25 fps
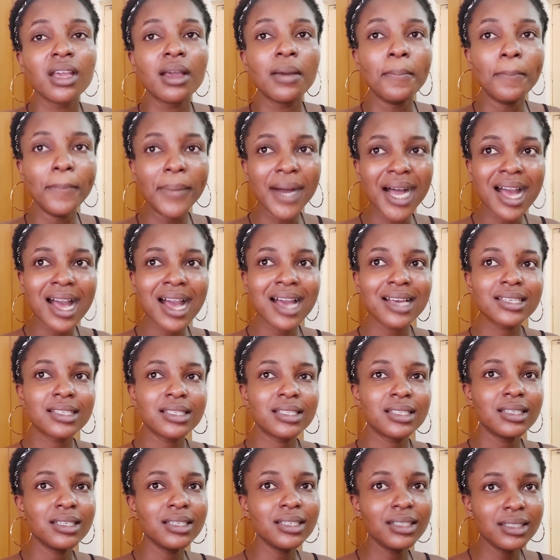
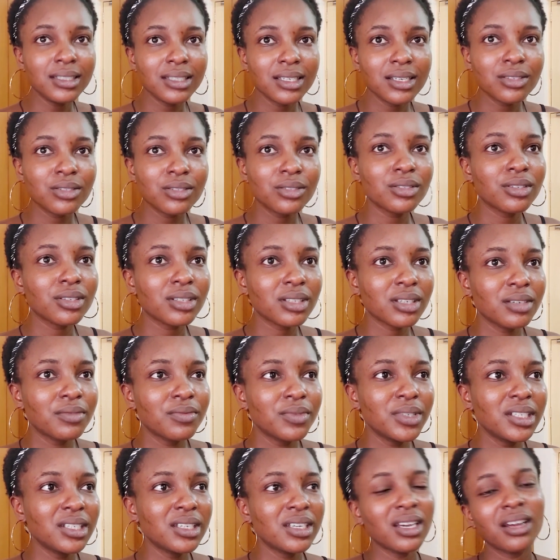Bags. Indians do not
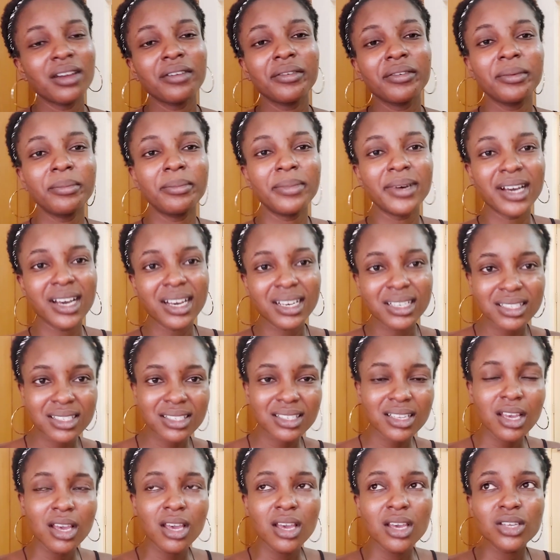really carry
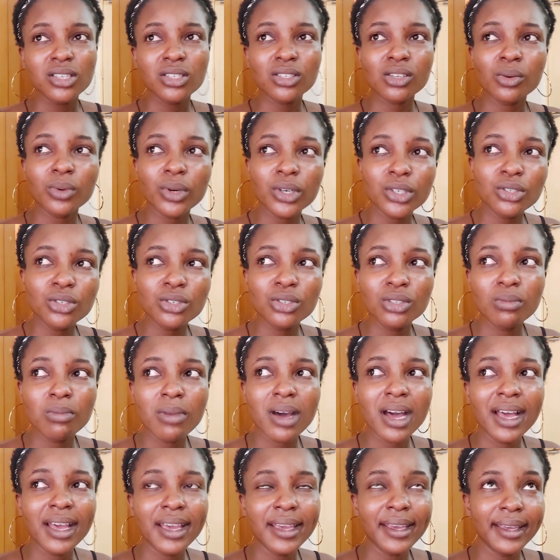bags. So what you could
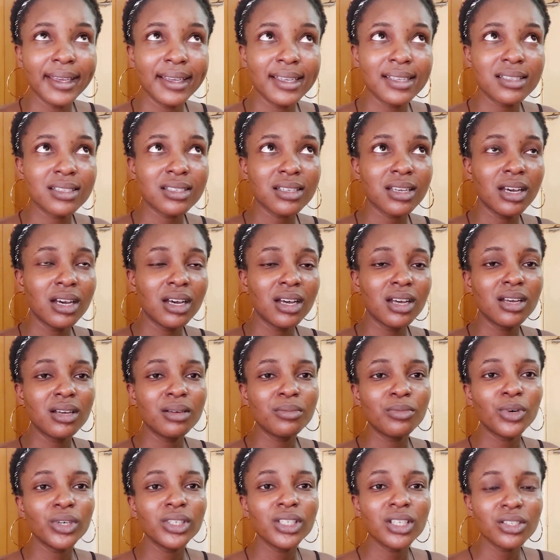buy is
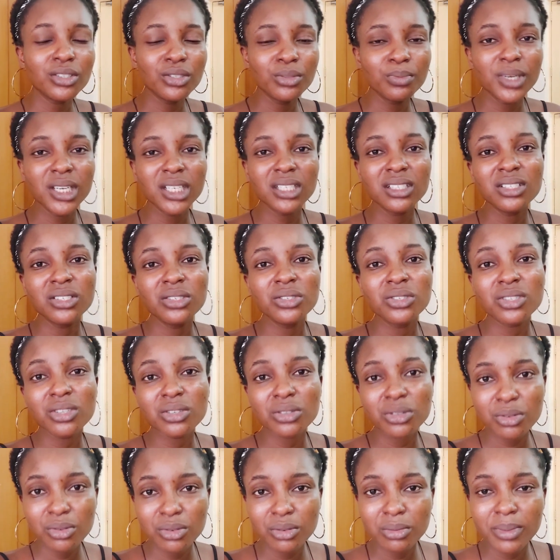what they mainly use is
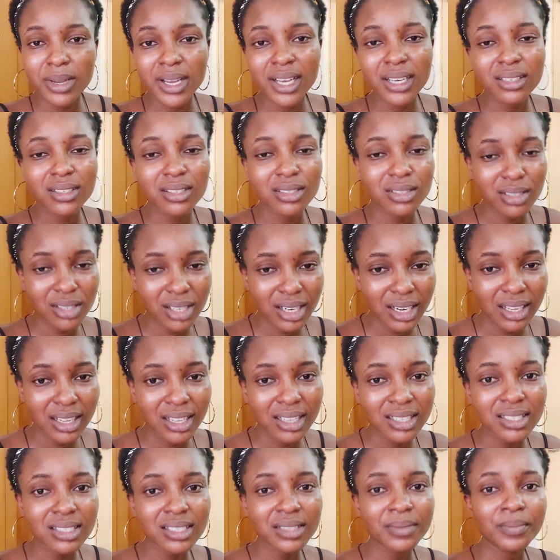school bags to
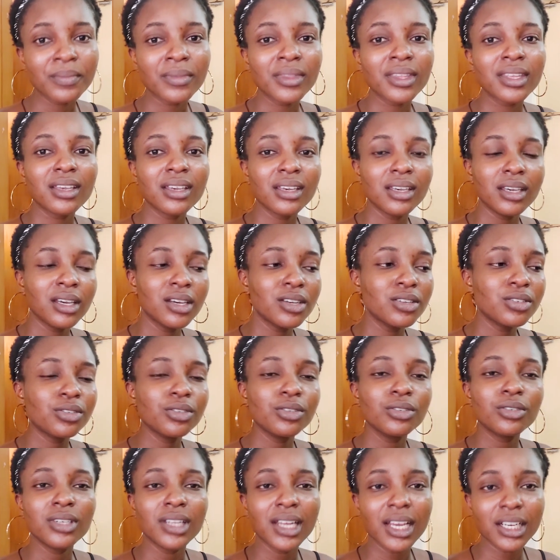class. Yeah. So
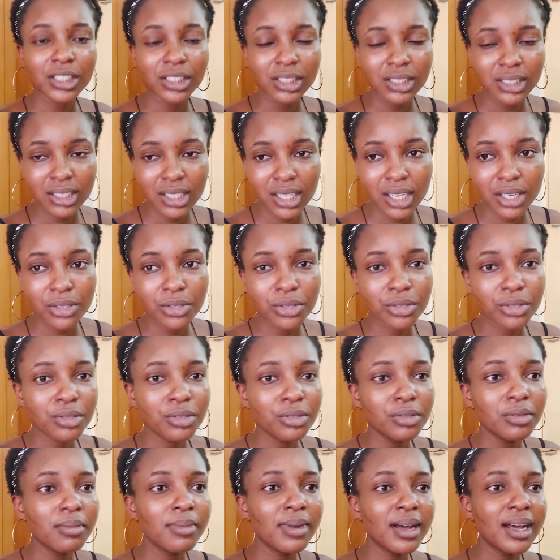you could actually get a
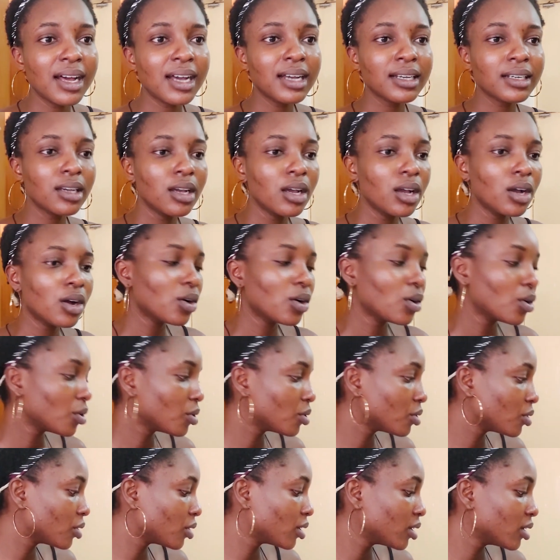school bag.
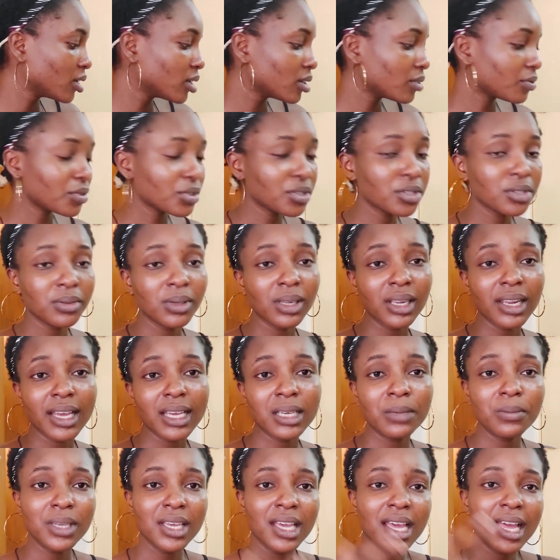Or for someone
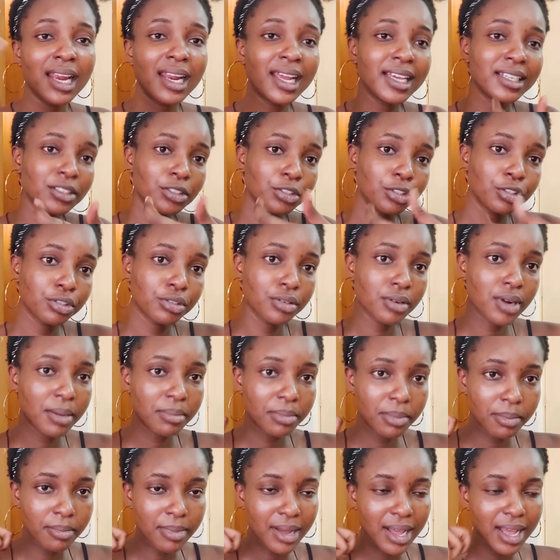like me, I like the
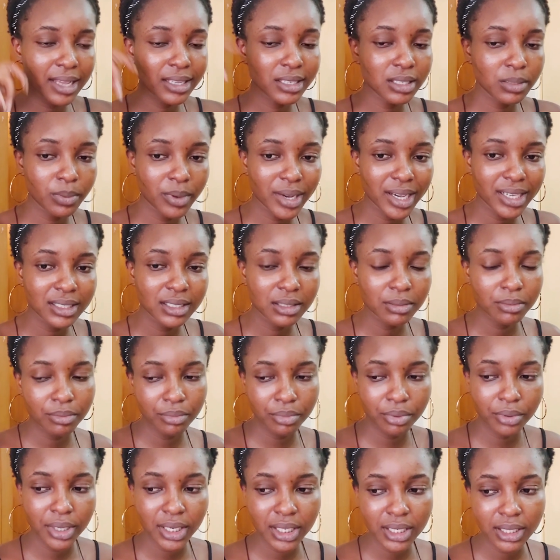strap bags, but I didn't
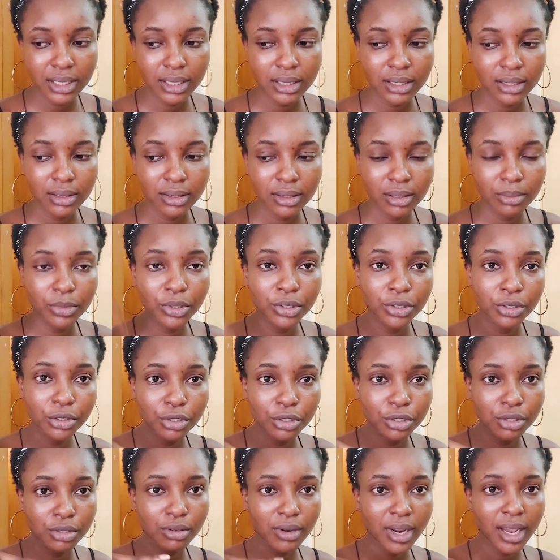bring the mono
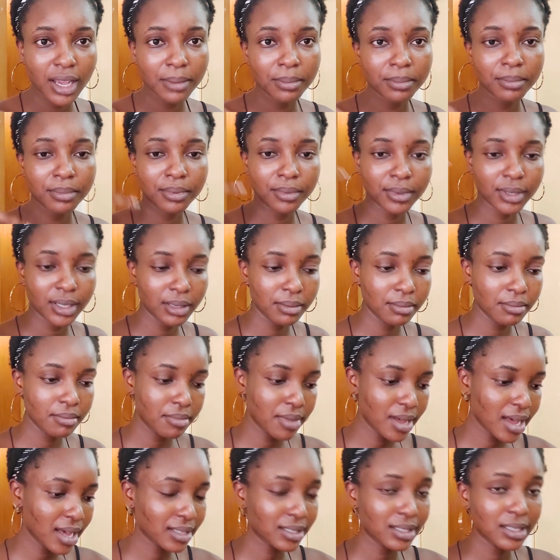strap
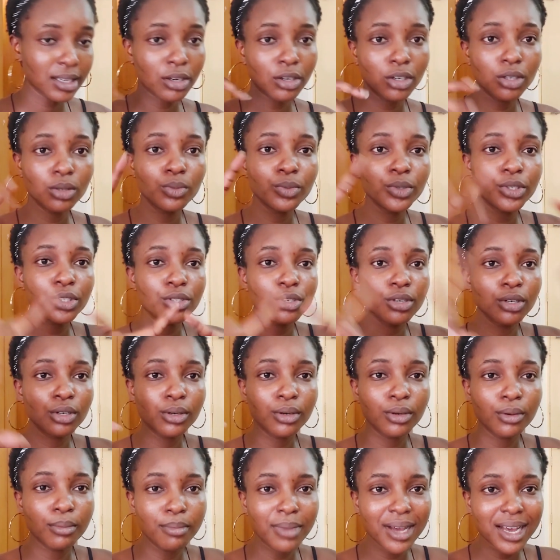bags that come with your
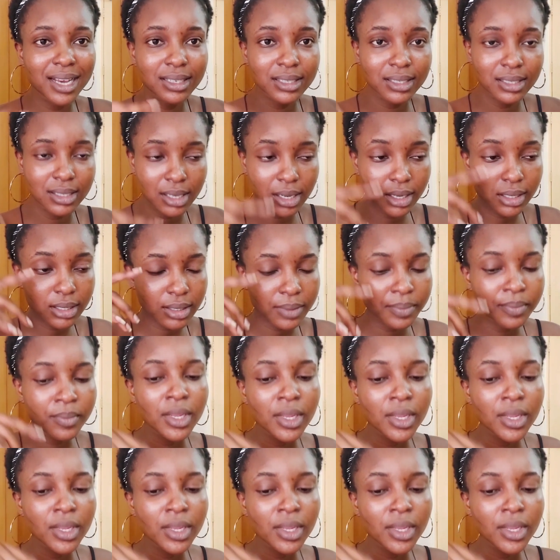bag set.